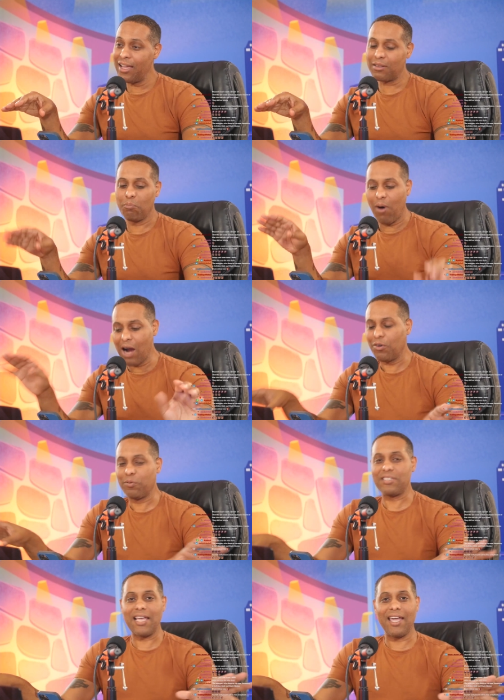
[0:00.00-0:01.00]
They Marvel
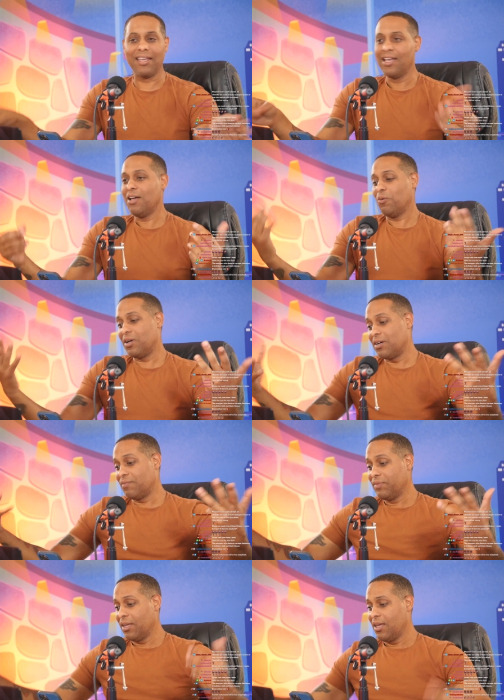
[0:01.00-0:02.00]
said,
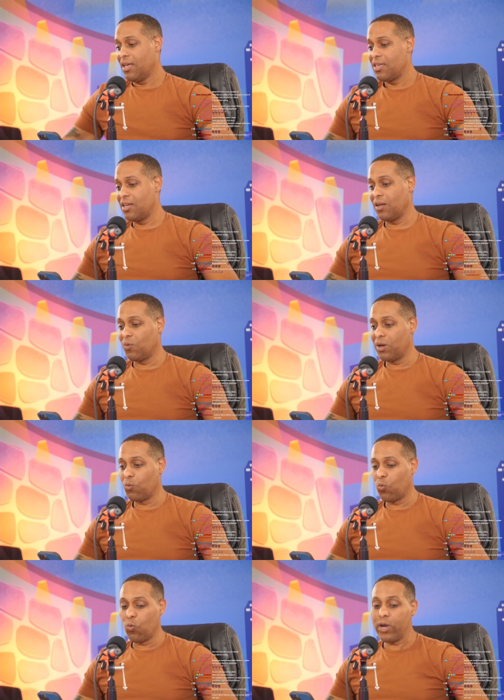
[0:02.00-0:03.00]
"Well, you know
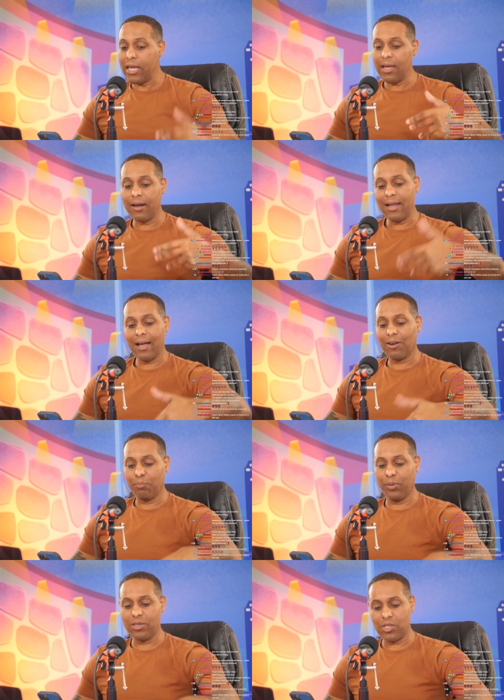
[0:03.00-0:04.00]
what? We are not going
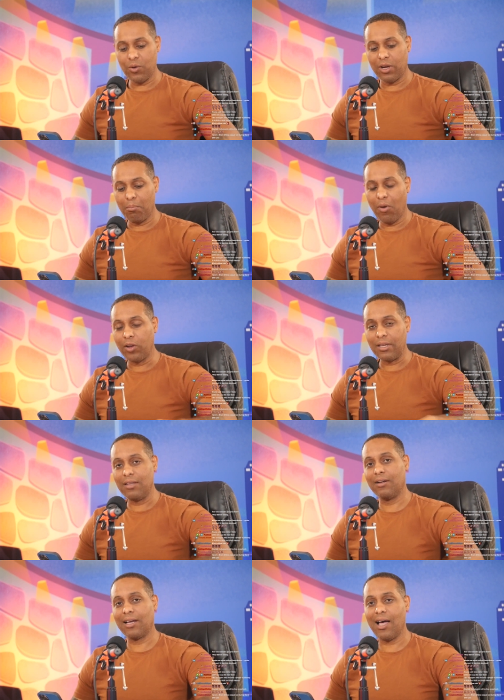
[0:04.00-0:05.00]
to put you in a
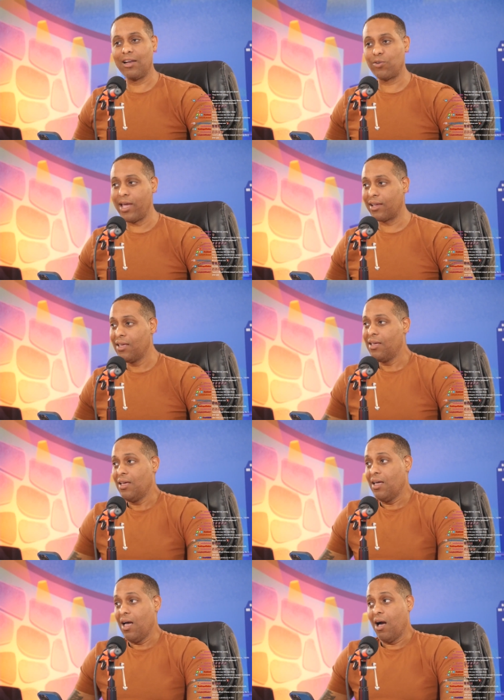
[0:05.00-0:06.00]
multi-deal contract
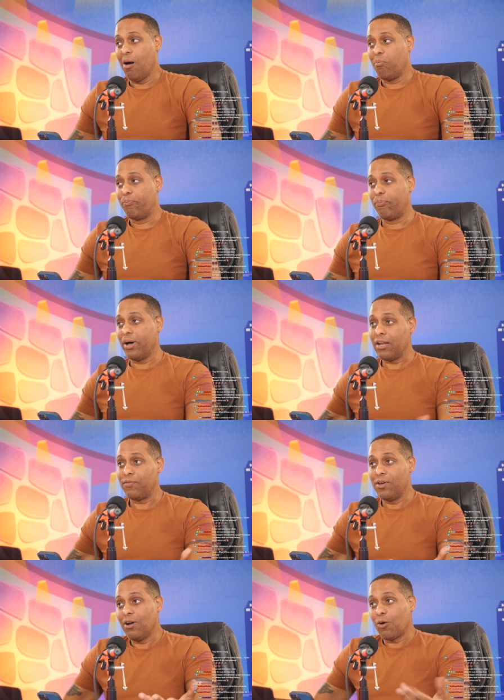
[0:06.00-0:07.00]
but
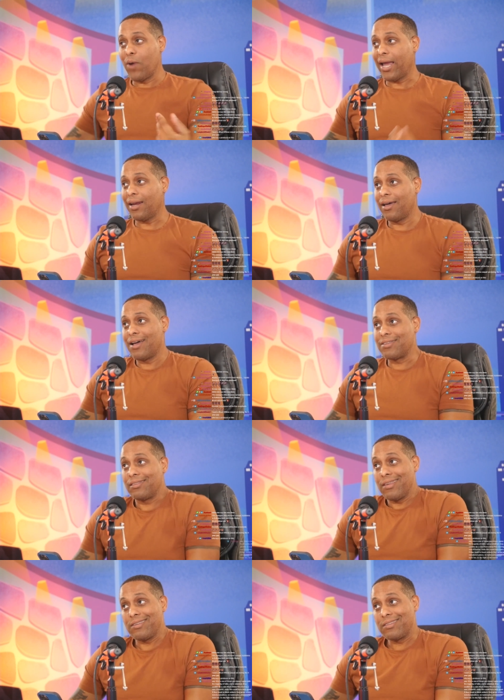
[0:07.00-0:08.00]
if you don't recognize
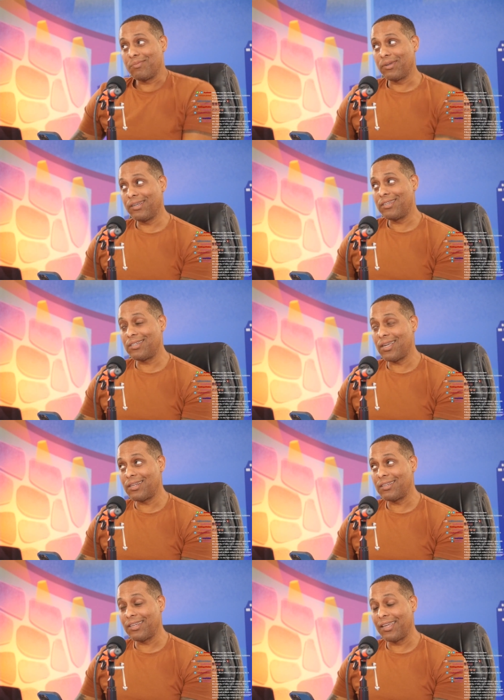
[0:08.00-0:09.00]
that this is some good
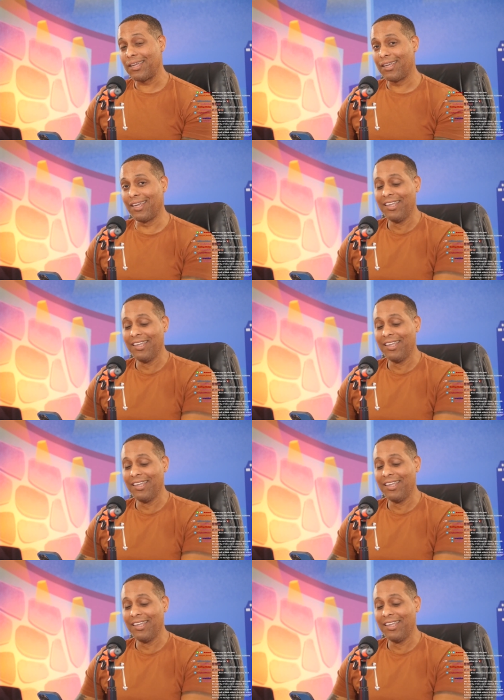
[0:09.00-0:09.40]
shit, then